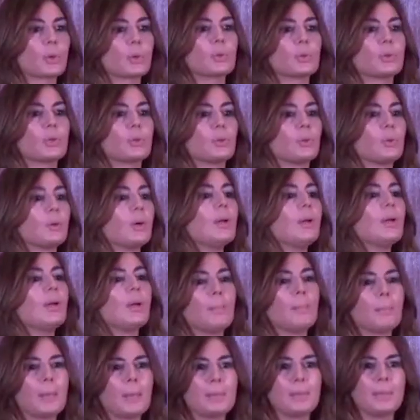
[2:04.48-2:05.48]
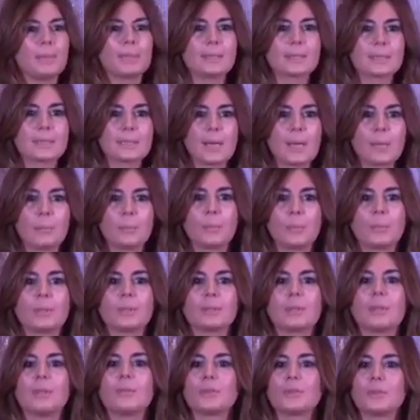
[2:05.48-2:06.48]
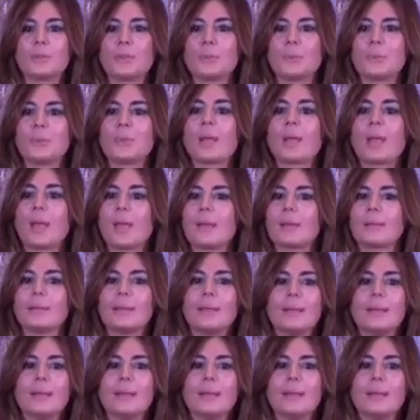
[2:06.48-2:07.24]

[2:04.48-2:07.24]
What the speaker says: you. Maybe someone of you can